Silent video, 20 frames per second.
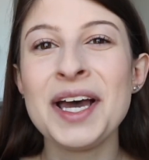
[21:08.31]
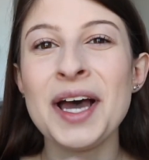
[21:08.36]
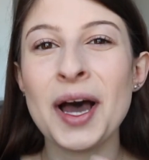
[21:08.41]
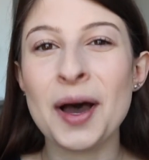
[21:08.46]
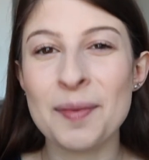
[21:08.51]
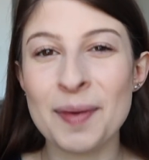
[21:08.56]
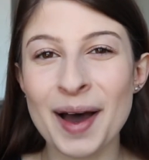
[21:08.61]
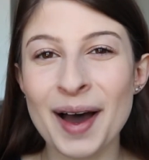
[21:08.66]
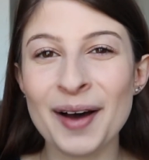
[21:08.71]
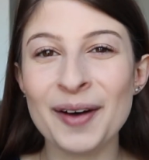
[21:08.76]

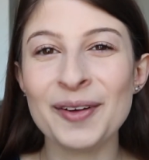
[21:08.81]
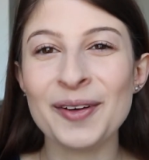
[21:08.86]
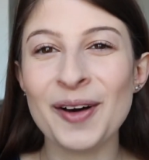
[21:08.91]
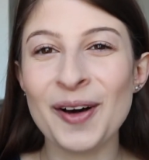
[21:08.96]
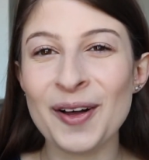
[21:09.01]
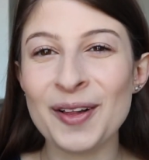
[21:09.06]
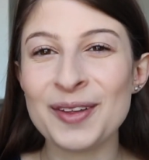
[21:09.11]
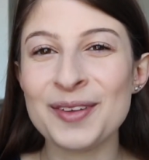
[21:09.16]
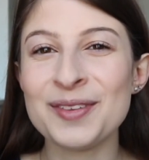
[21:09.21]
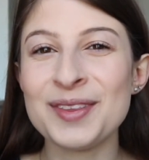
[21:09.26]
about
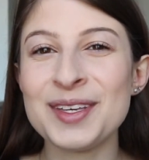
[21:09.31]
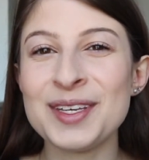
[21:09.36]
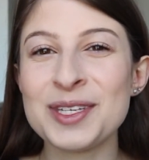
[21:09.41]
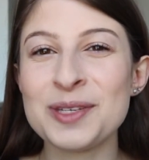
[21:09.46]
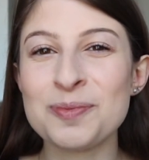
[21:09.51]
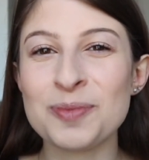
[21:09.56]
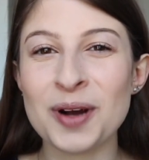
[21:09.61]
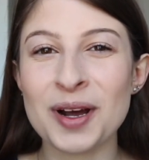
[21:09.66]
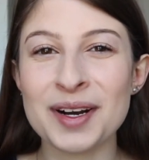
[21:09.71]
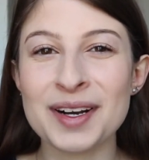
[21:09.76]
all of these
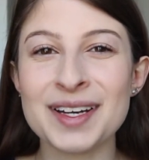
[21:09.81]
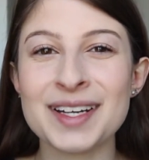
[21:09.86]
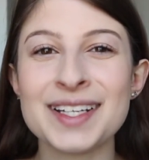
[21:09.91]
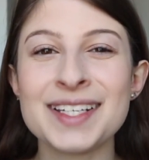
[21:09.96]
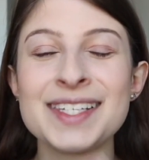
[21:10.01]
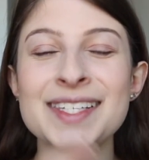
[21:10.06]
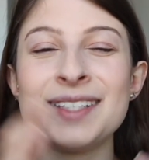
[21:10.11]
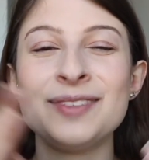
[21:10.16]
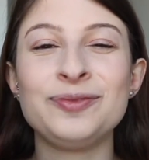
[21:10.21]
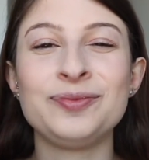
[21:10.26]

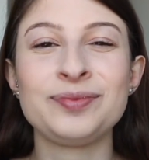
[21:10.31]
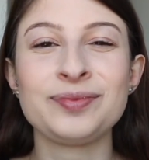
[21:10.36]
products